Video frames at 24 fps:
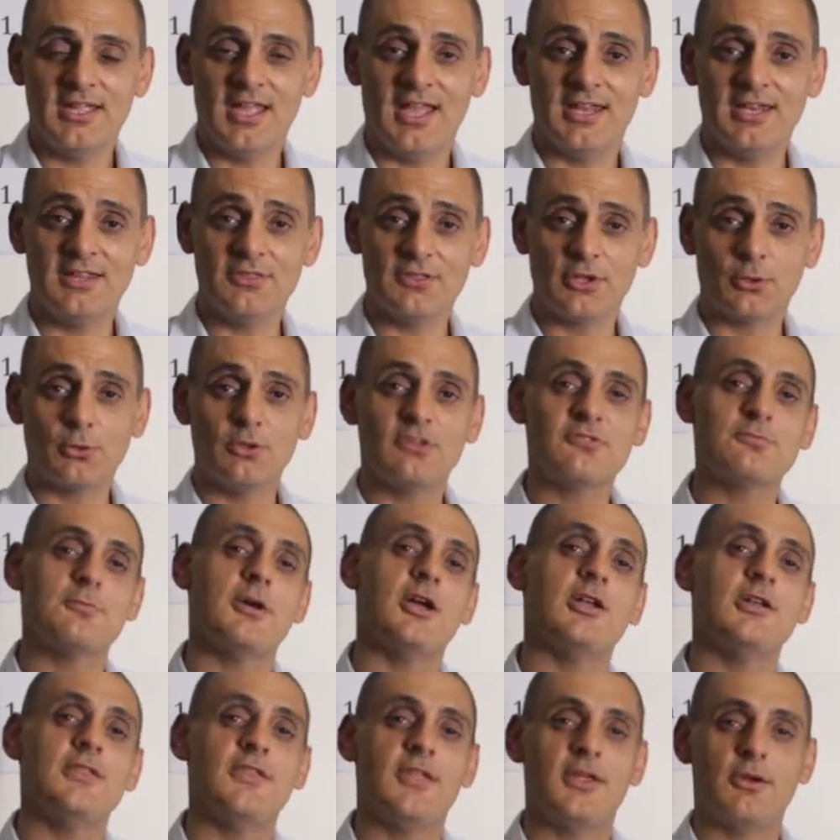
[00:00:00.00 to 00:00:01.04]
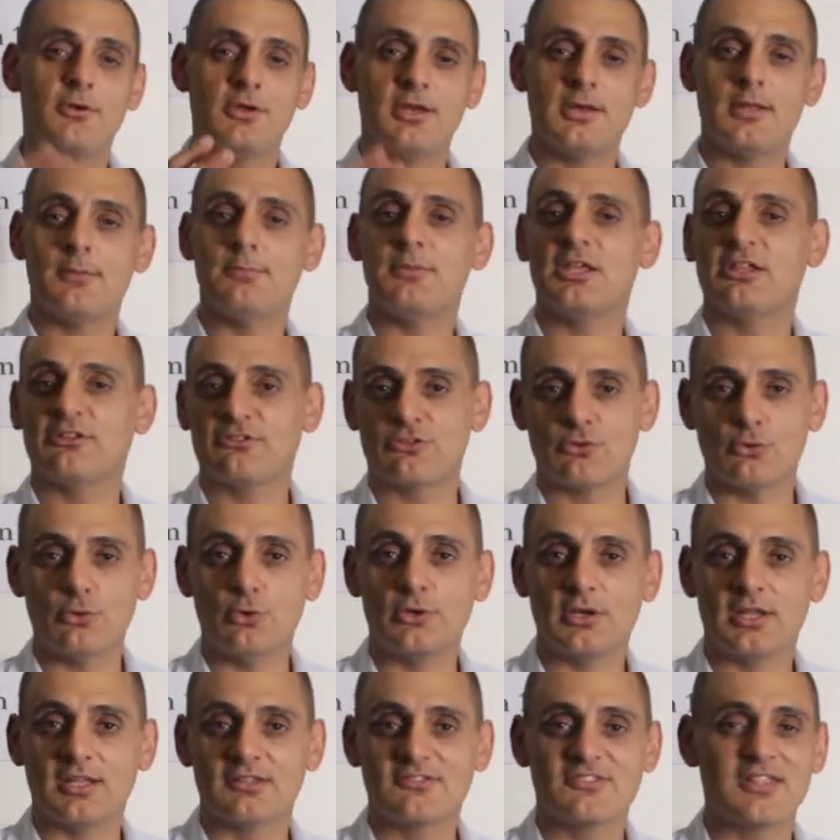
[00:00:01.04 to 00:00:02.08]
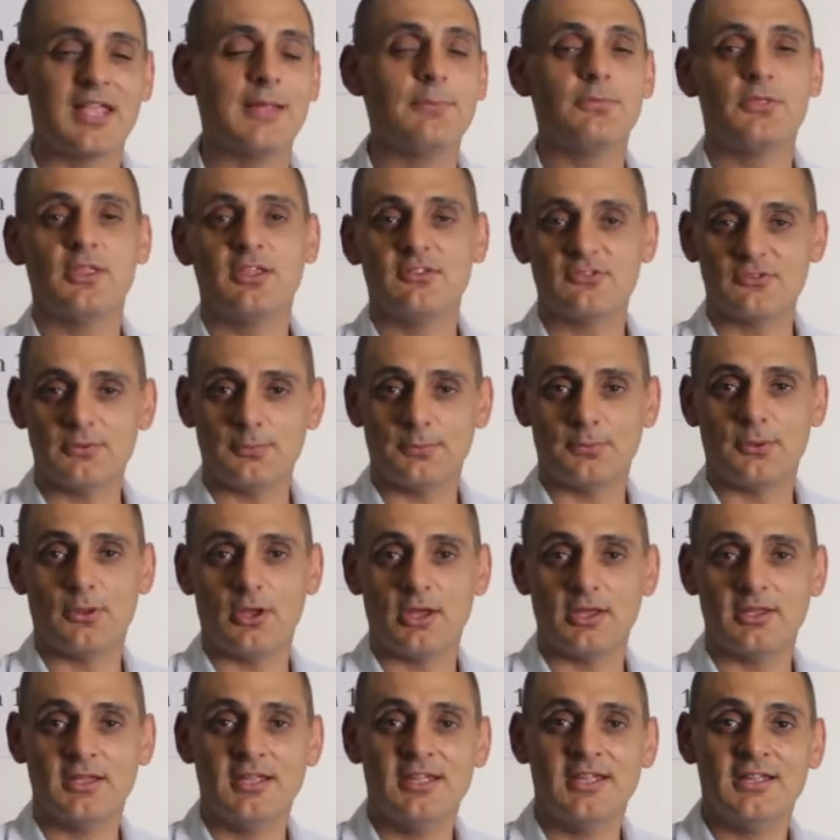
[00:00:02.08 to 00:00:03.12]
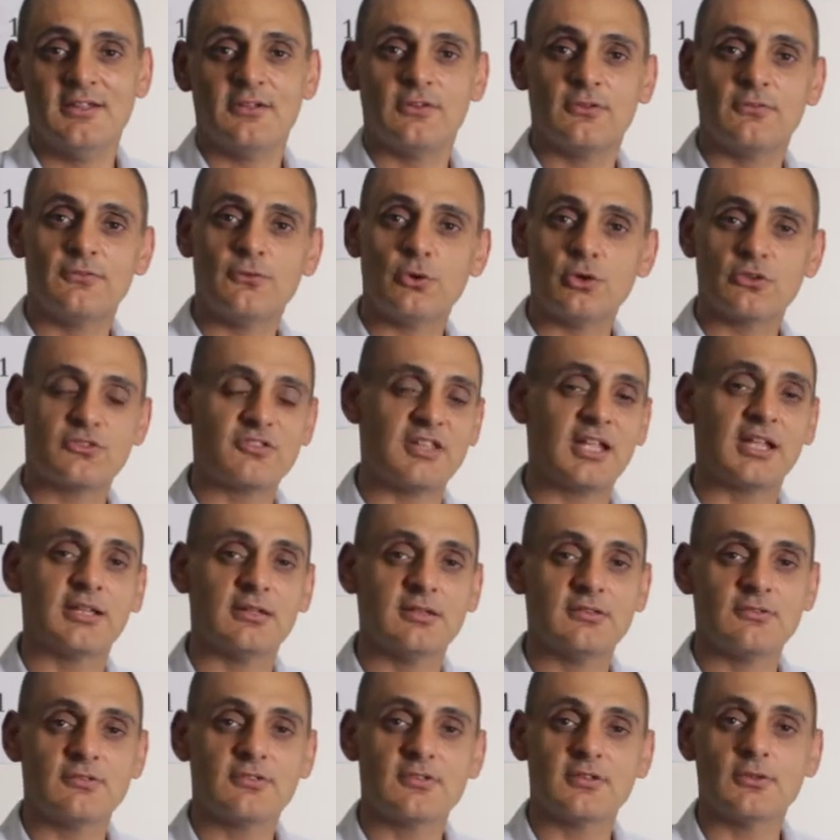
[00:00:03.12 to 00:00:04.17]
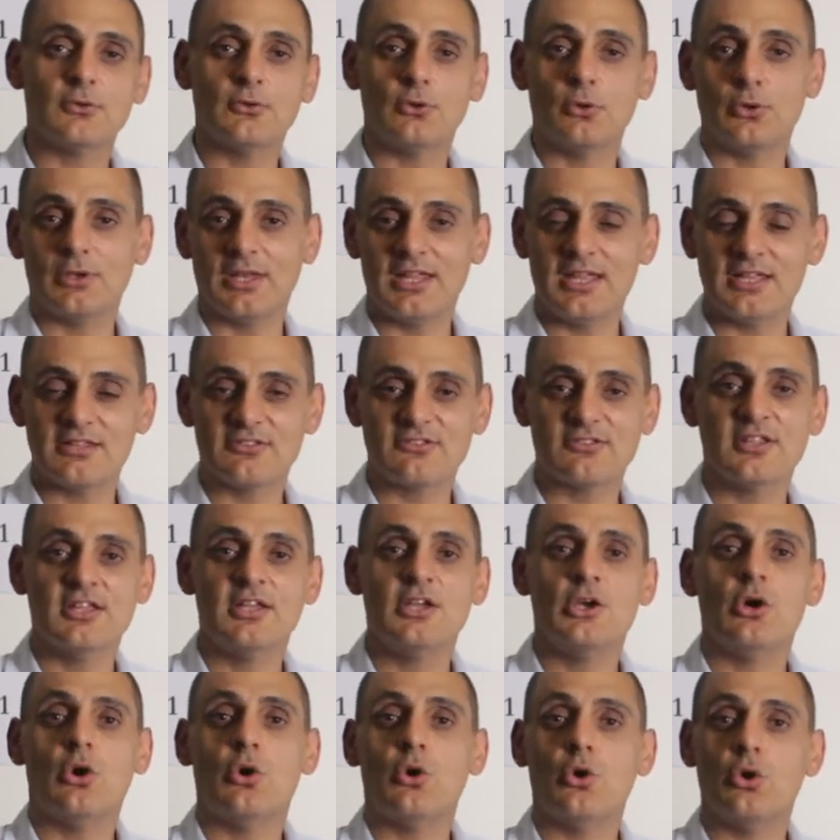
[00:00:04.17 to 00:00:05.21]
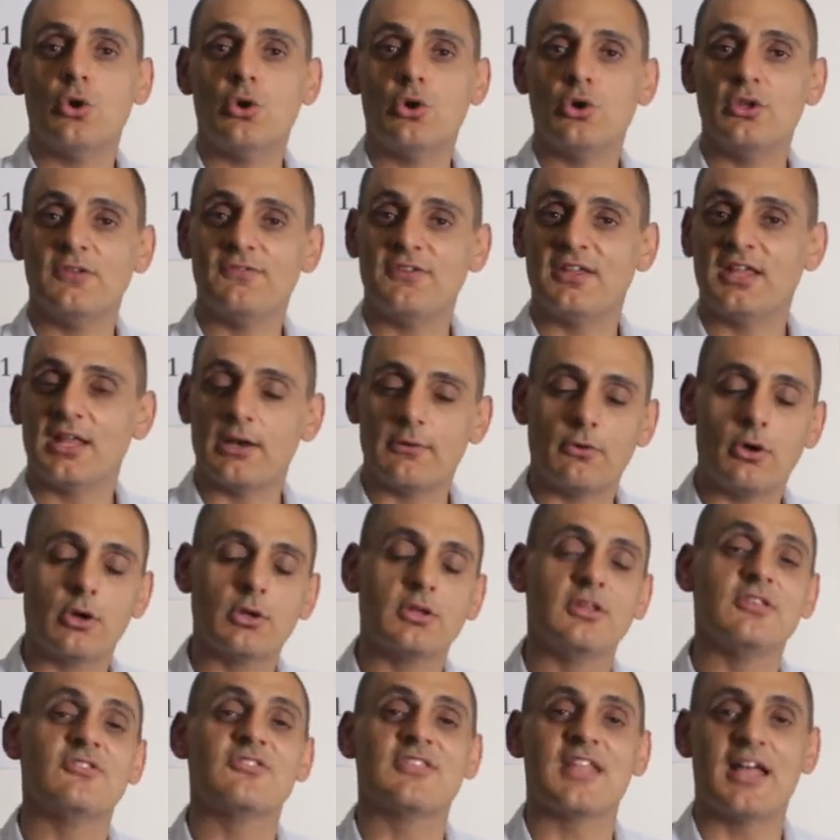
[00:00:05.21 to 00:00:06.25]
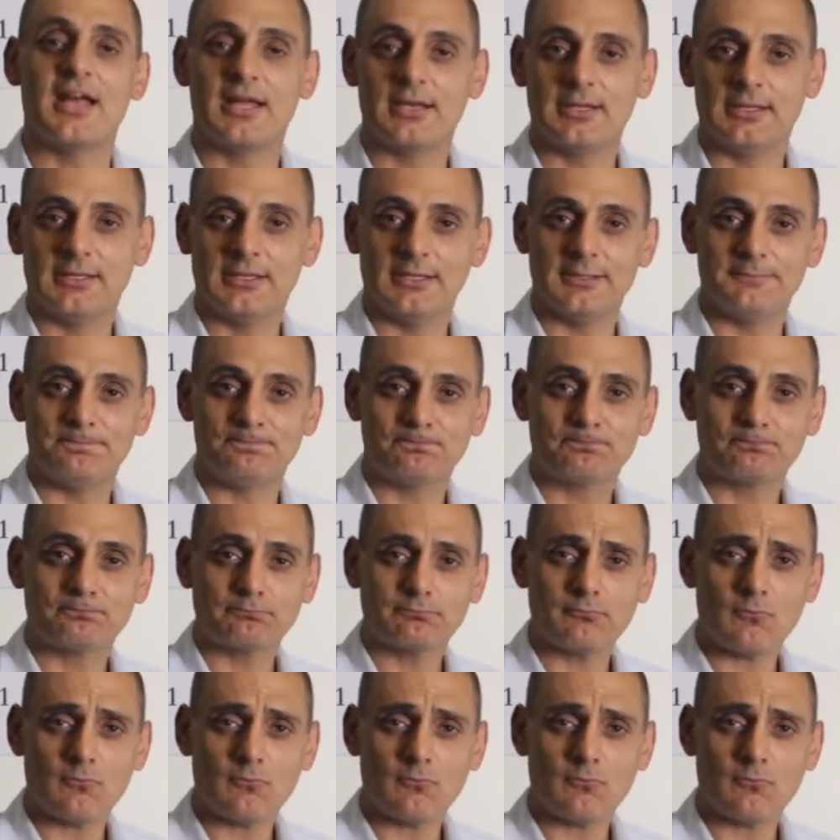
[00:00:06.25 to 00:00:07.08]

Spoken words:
And in the quiz mode, they're in a mixed order. Same things apply, 4 seconds or less, or if you get it wrong, you start again.